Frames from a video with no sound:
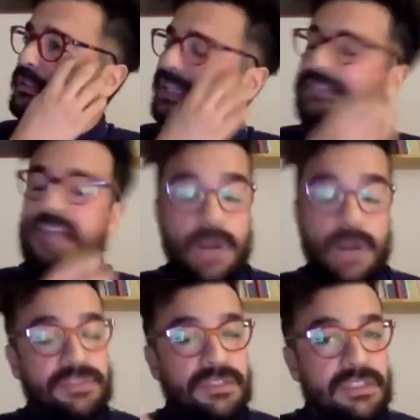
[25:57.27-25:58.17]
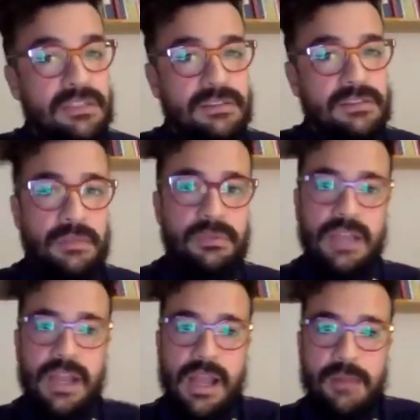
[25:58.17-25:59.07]
less hours than us i will
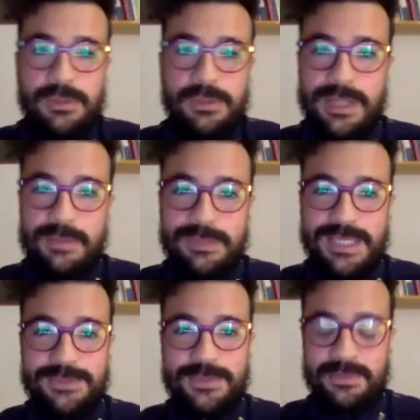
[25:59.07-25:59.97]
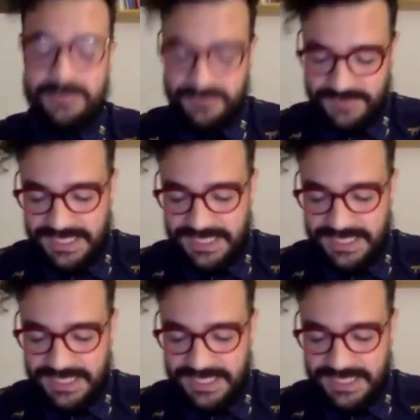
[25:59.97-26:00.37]
i will i will assume